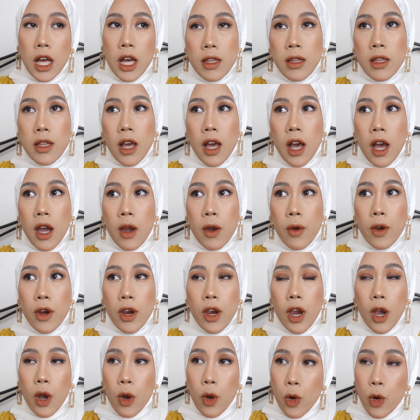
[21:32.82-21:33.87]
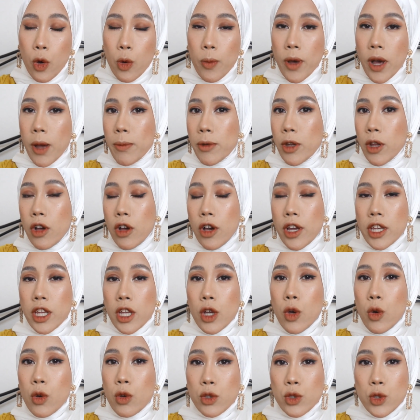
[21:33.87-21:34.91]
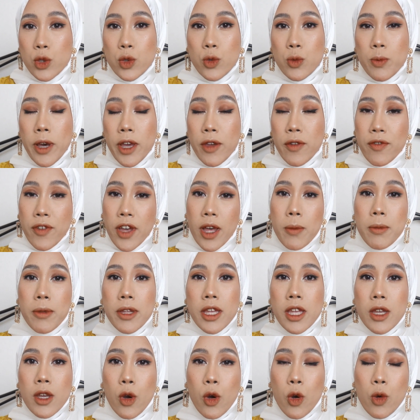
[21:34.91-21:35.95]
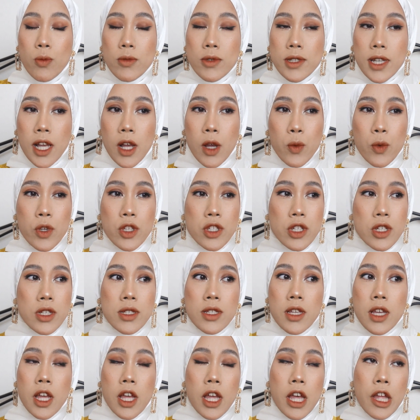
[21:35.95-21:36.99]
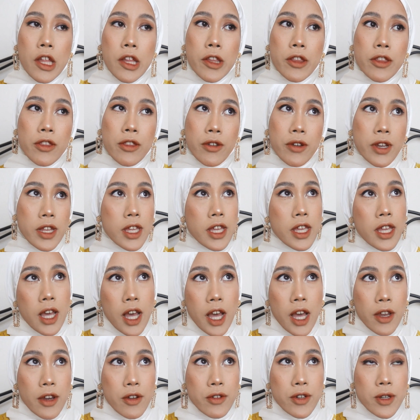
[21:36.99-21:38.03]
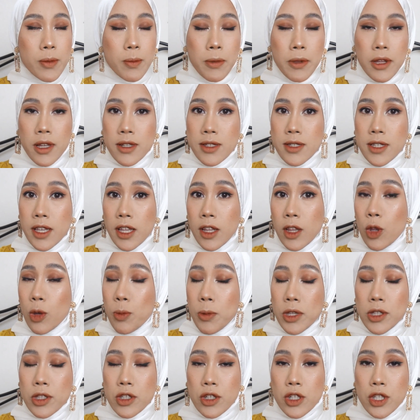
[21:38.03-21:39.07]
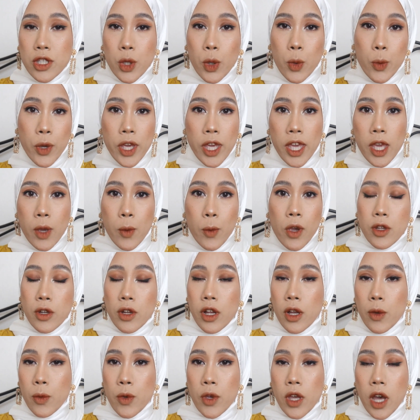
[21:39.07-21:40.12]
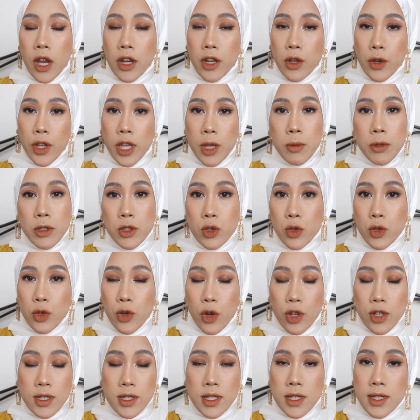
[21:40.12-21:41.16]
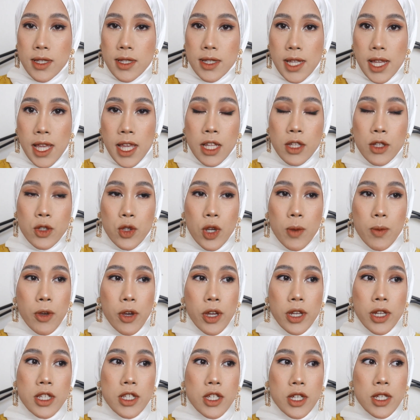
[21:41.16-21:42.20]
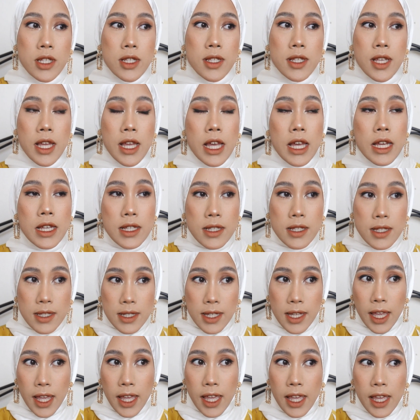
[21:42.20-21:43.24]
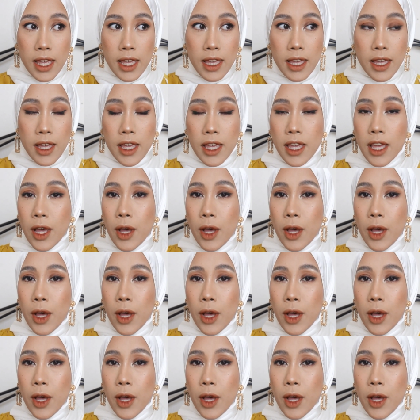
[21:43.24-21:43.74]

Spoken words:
in our home. I'm not gonna go to my family hometown, which is 300 plus kilometers away. We are not able to cross the state, so I'm gonna just stay